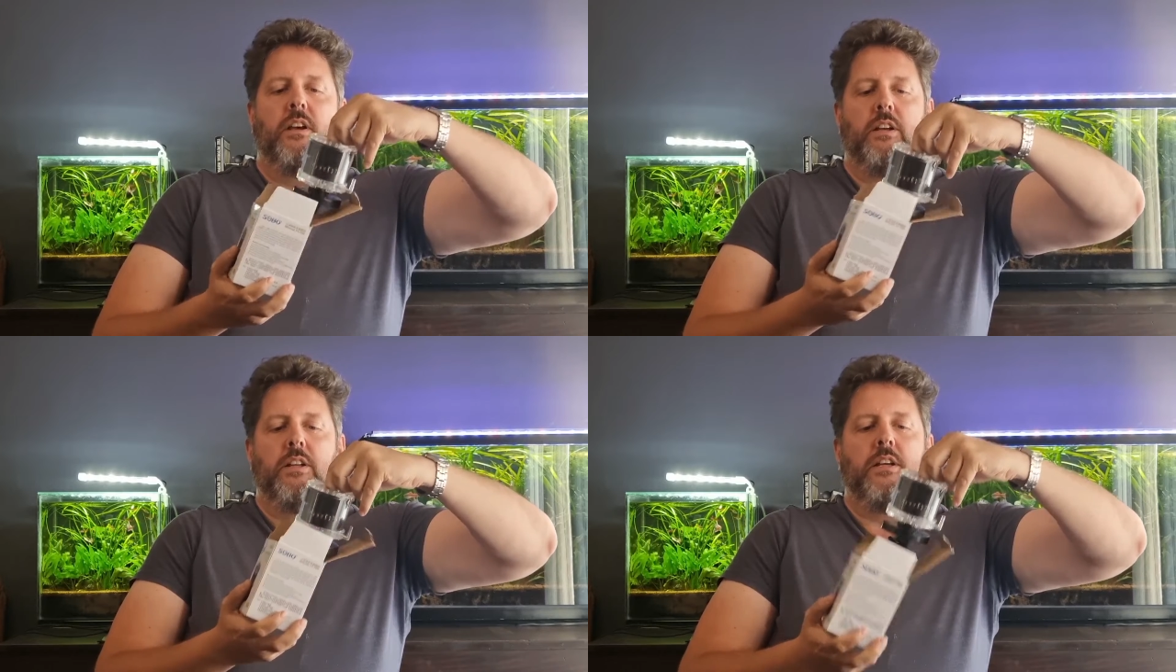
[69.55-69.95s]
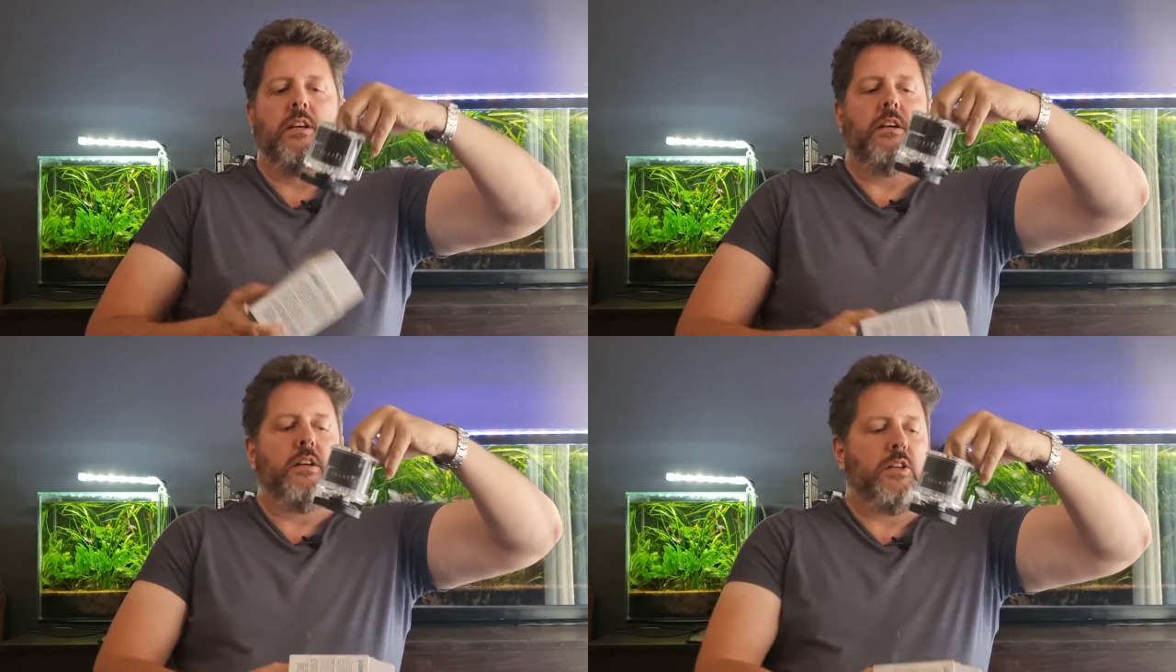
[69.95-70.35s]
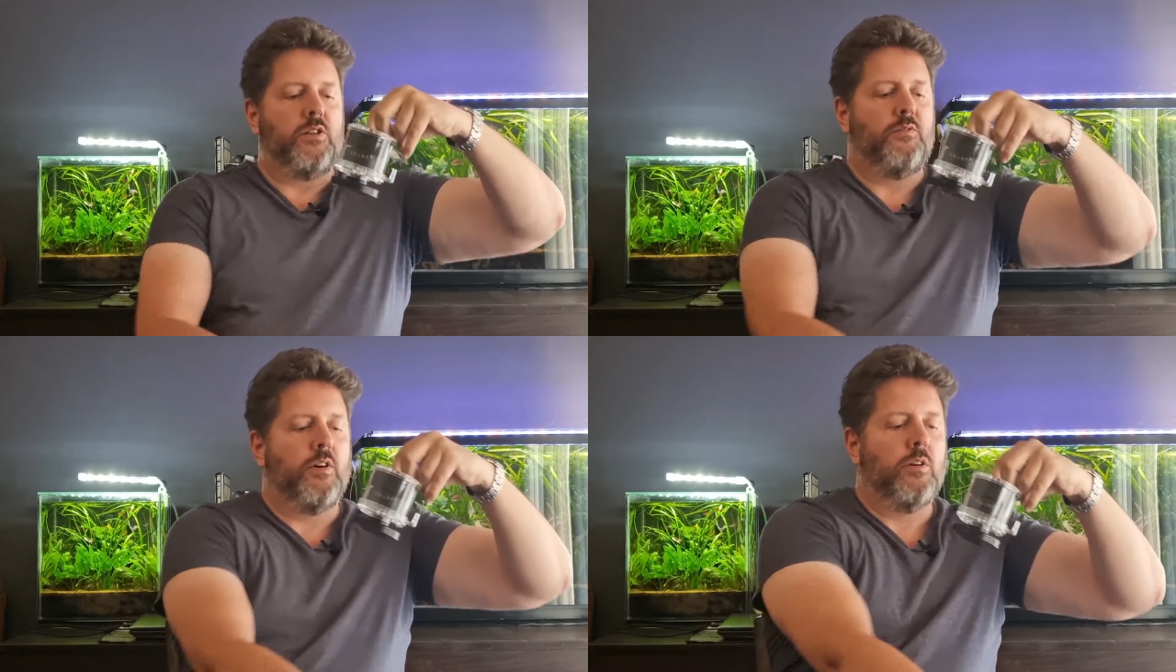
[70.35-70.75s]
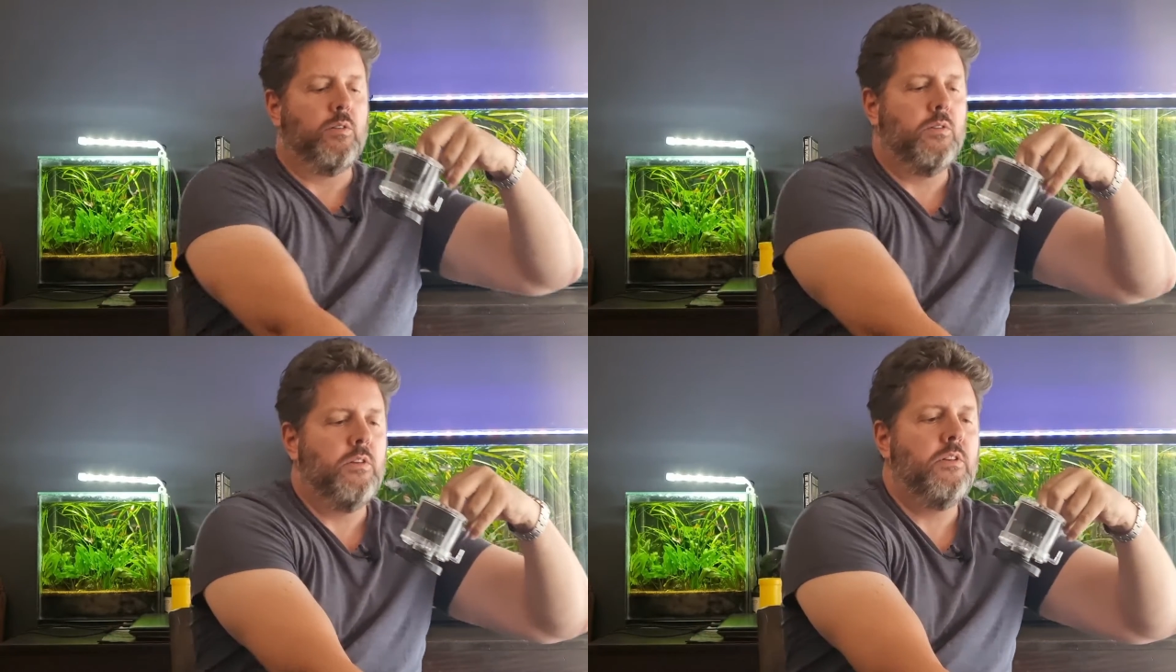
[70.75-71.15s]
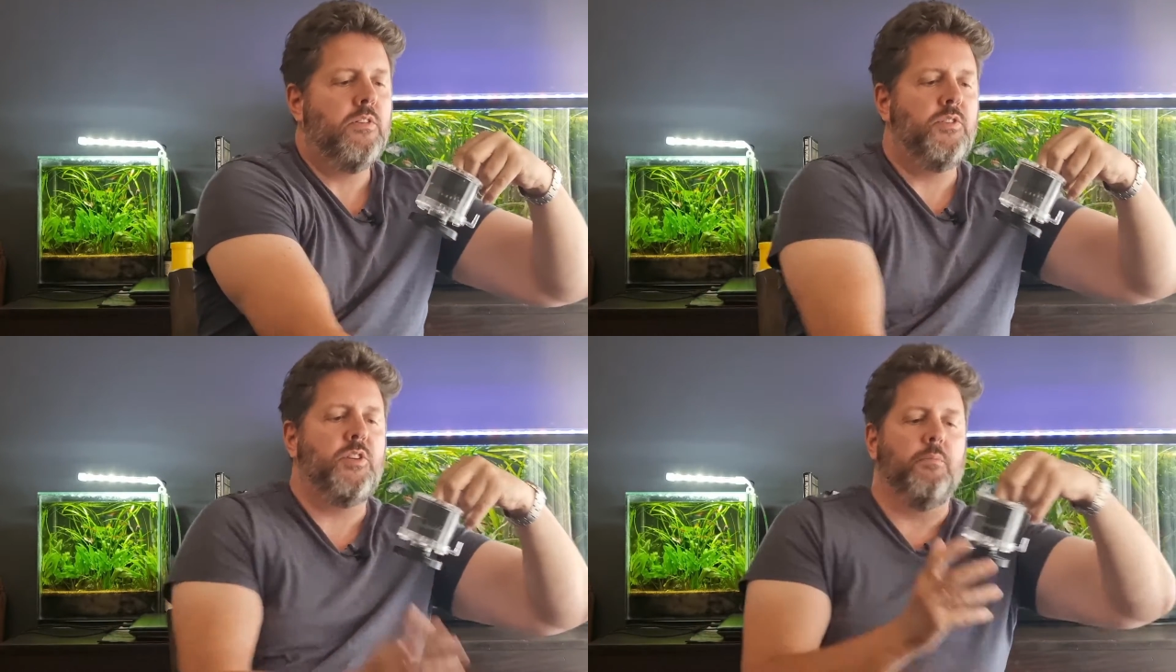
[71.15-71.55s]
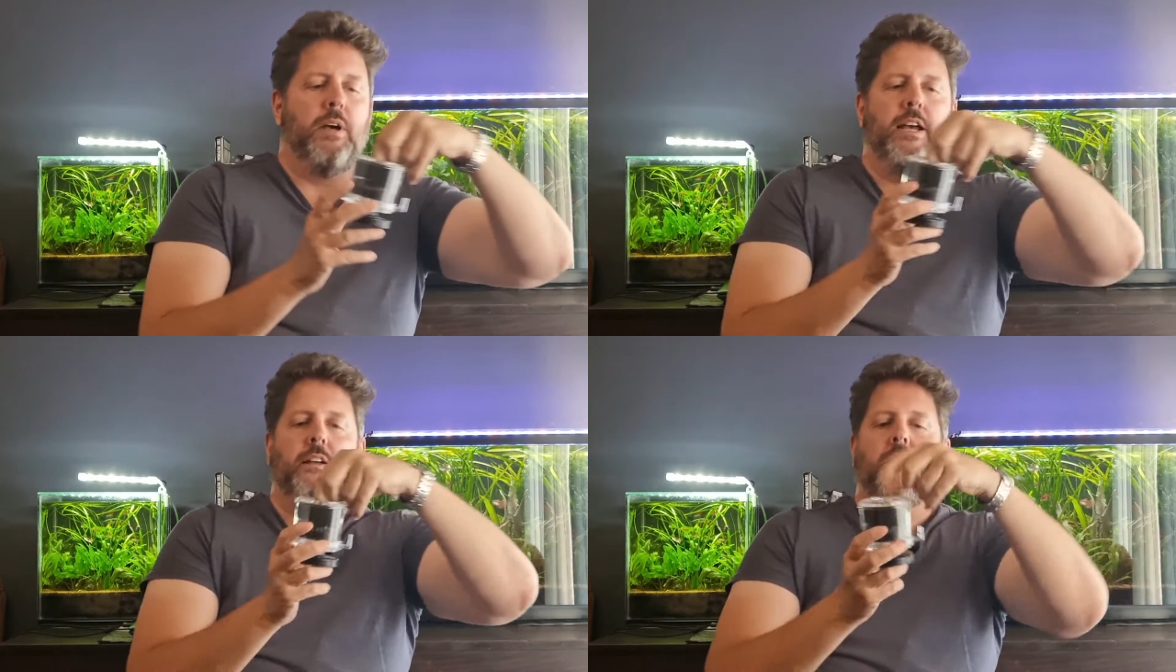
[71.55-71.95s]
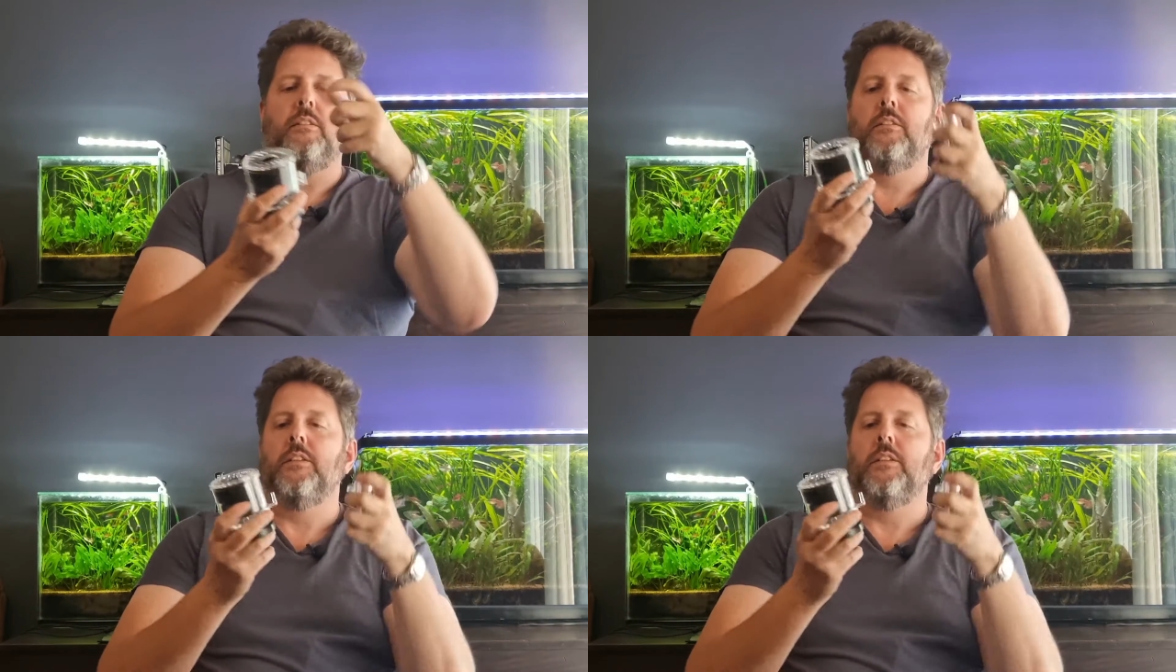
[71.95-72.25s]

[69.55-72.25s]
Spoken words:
and here is the whole shebang.